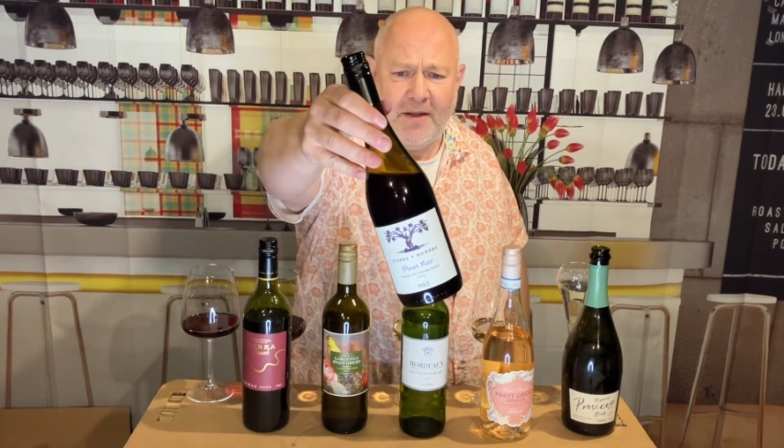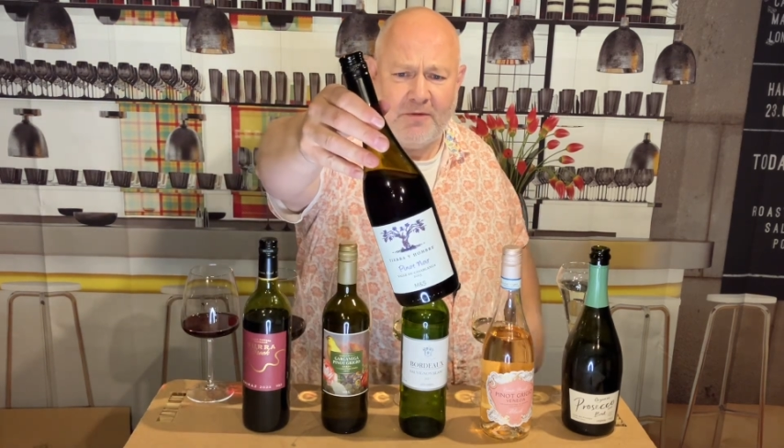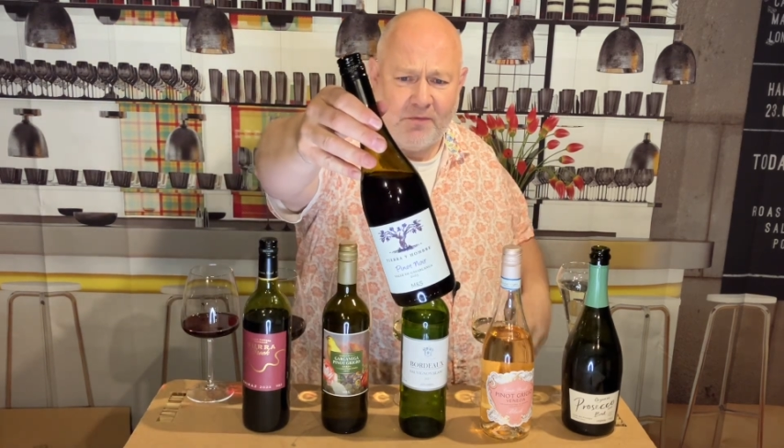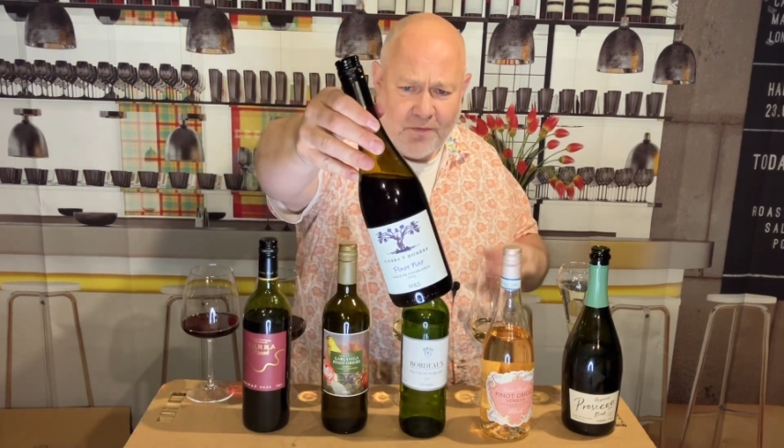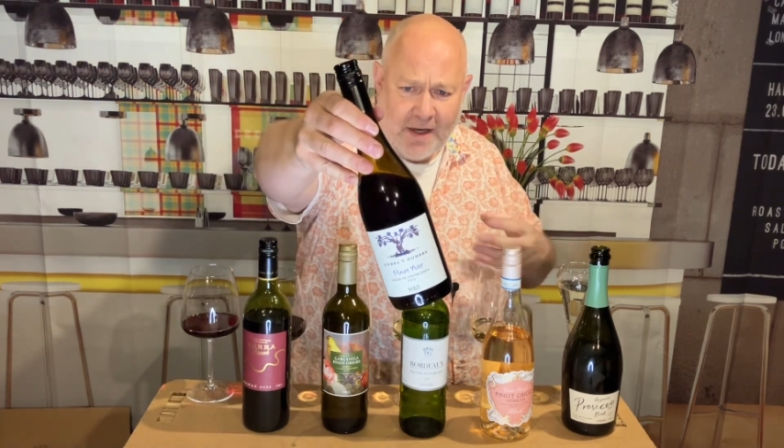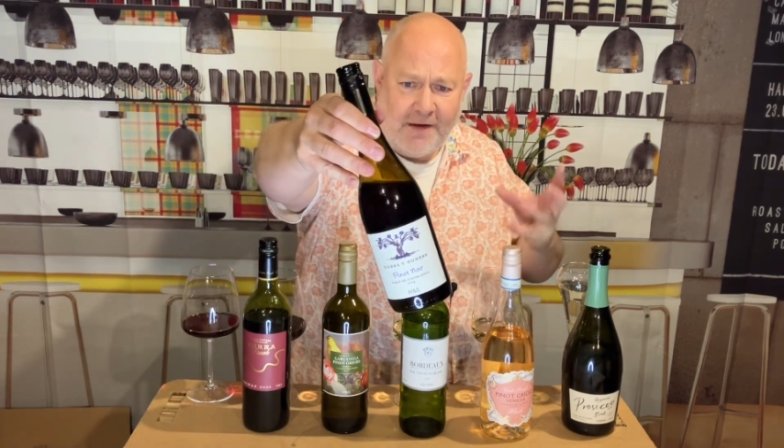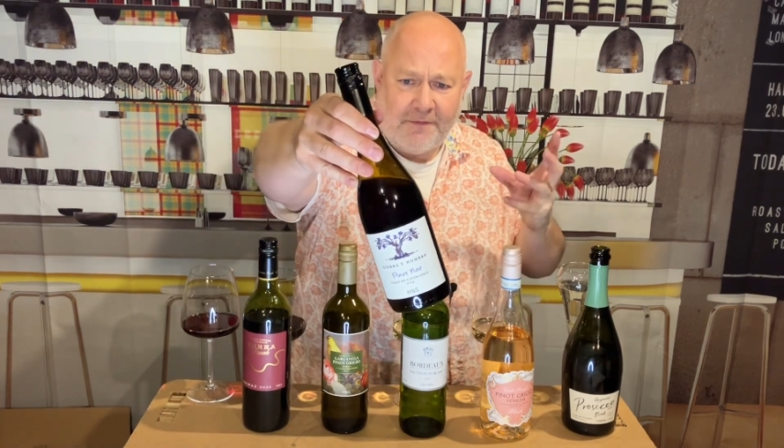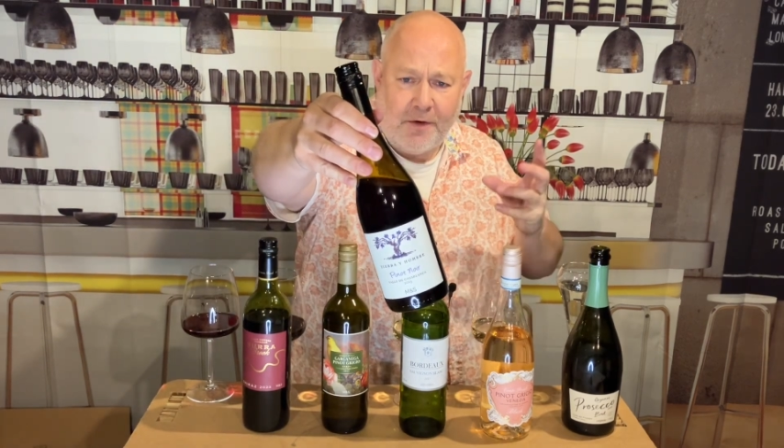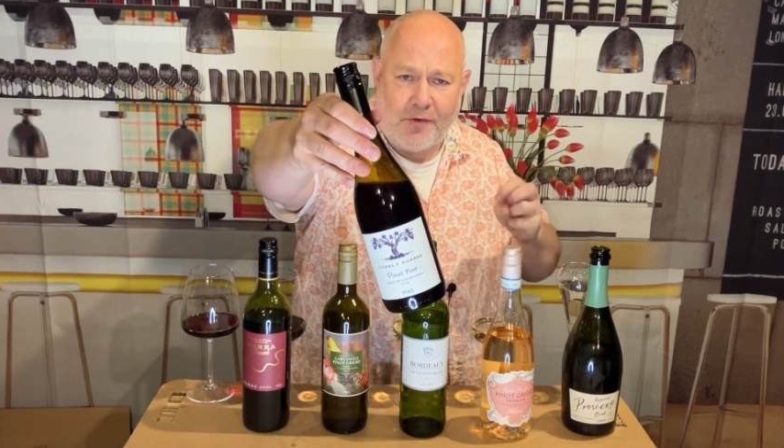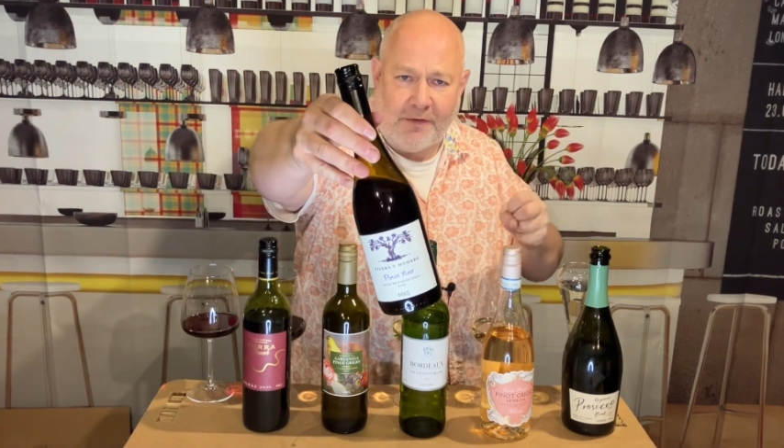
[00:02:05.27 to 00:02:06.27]
that's really
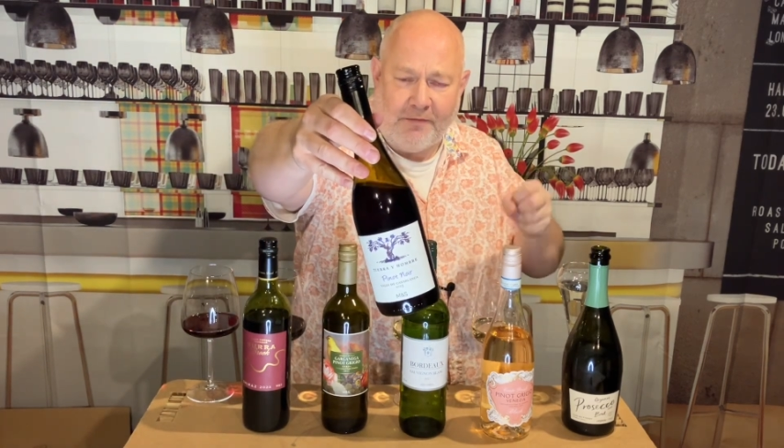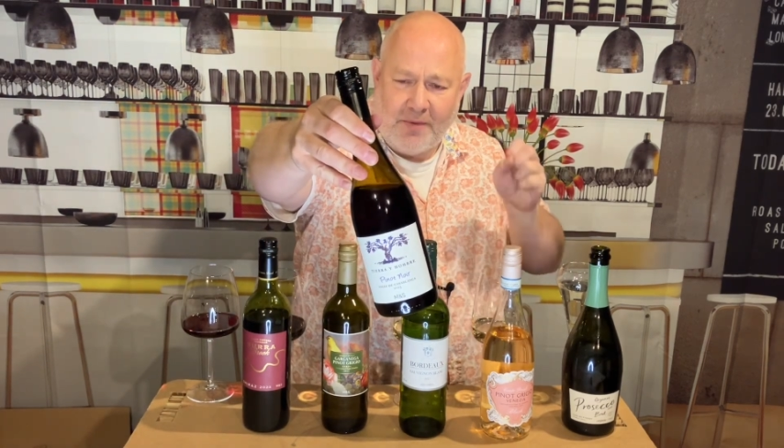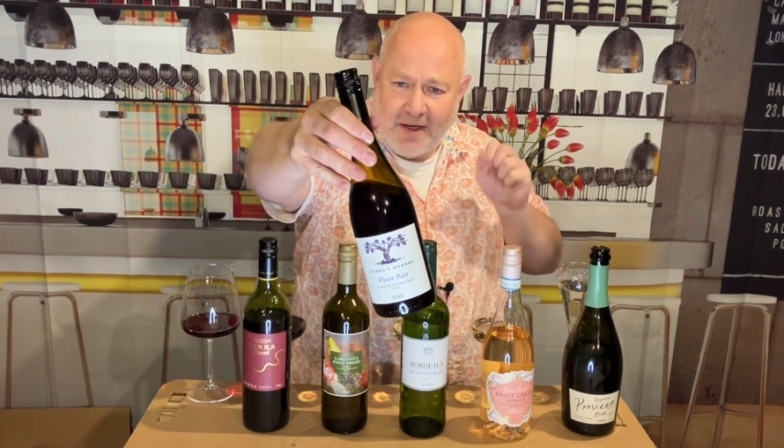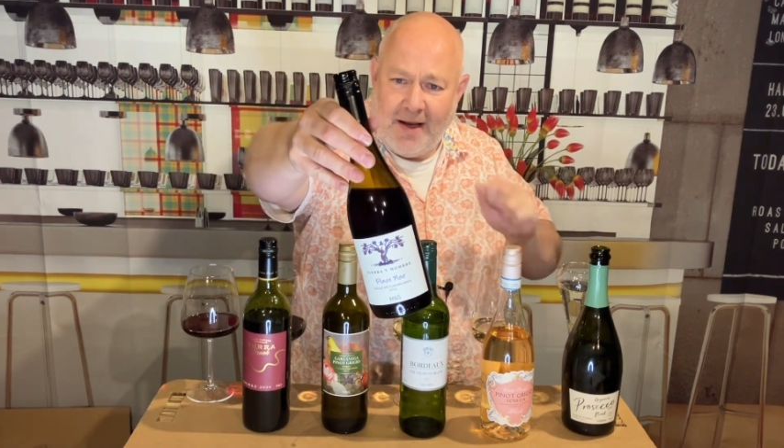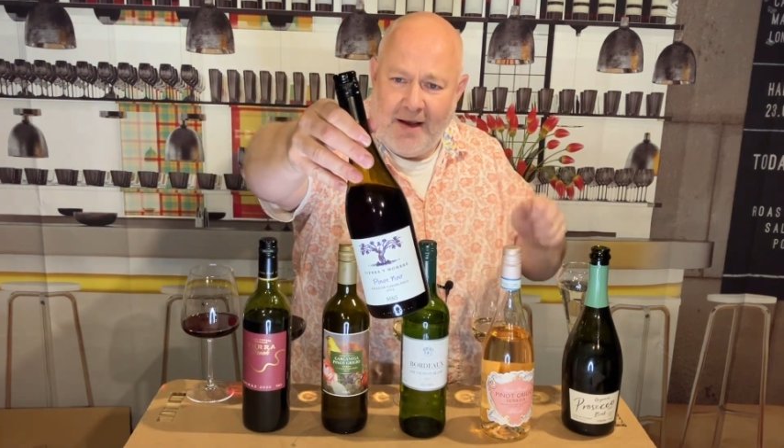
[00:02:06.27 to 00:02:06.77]
fruit driven, but